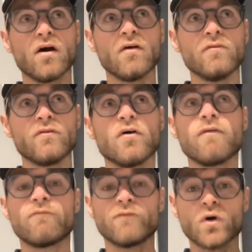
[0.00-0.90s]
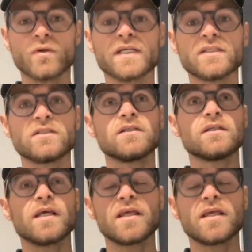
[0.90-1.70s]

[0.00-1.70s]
of focused